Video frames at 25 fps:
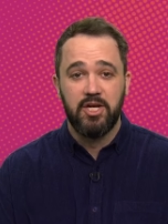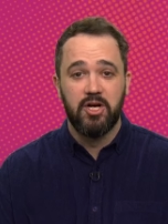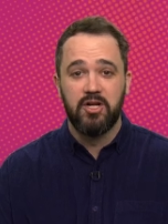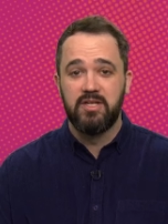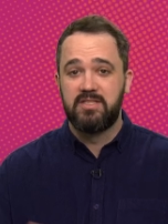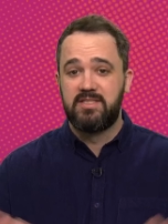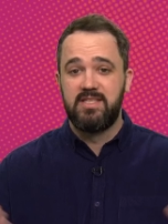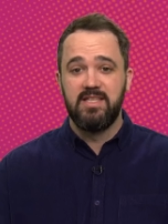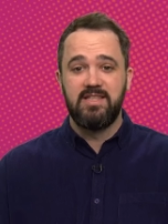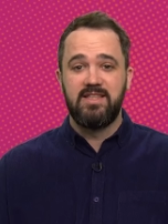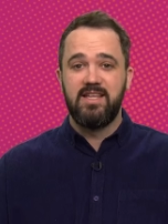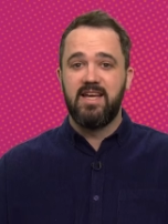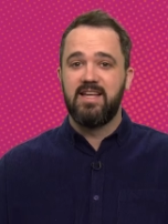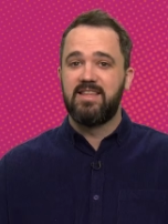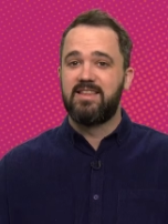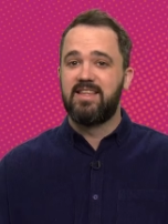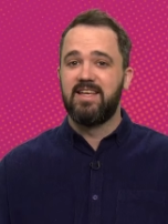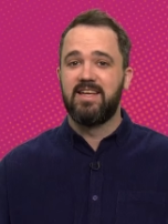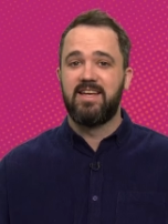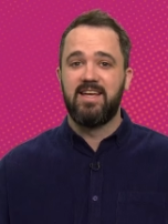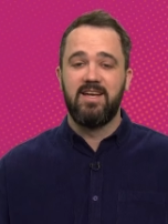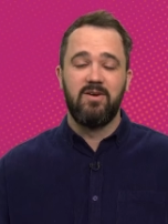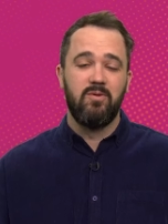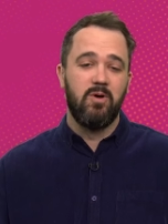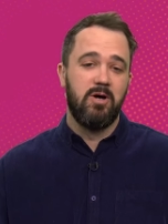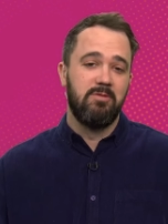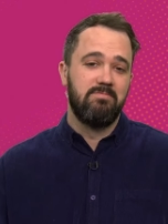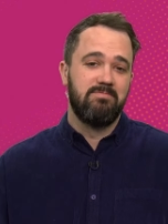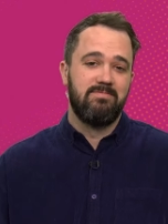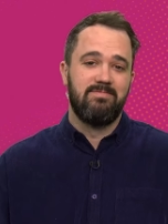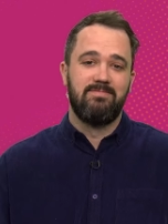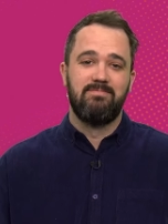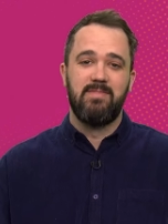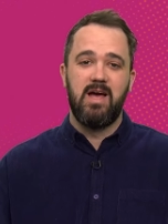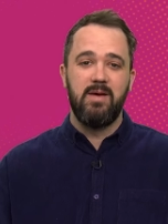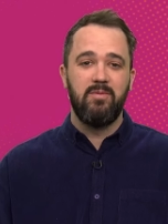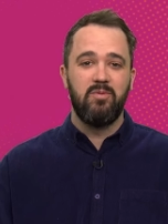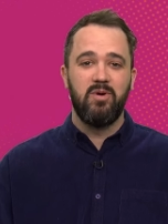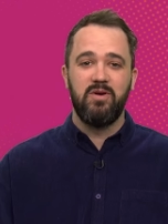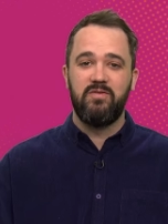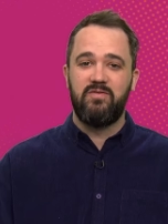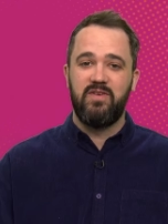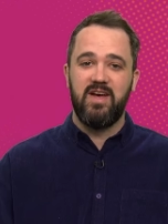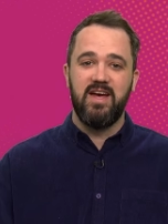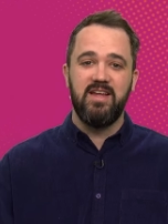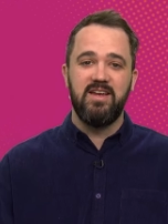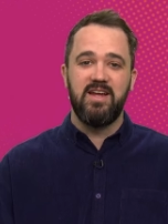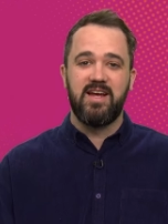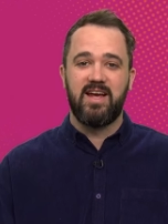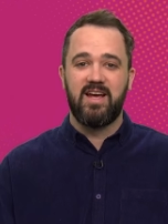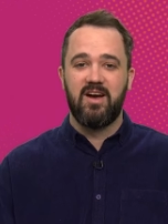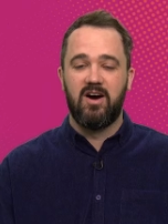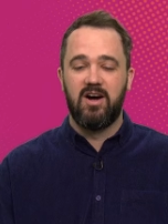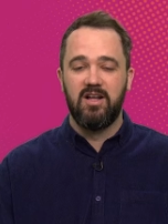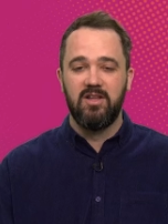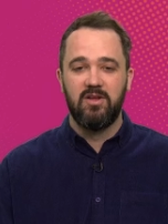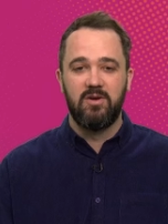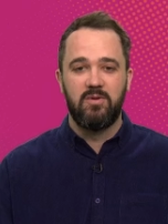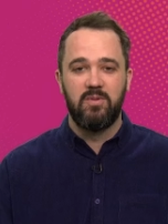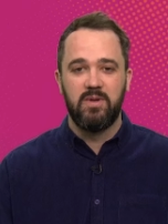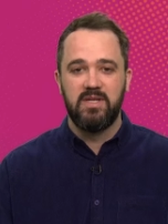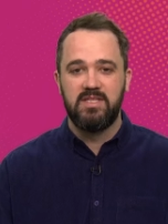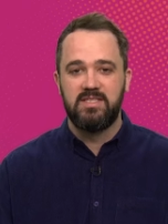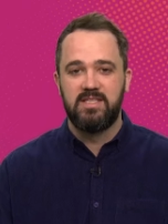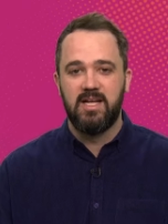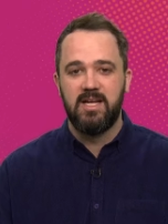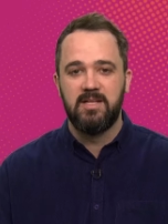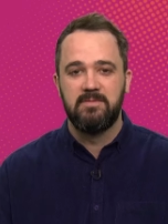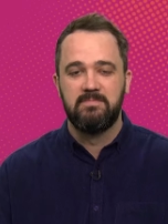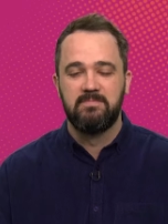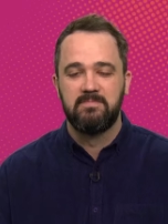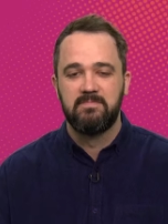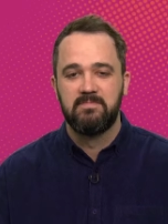to sit there thinking, well, maybe we found that guy. Look what he's done.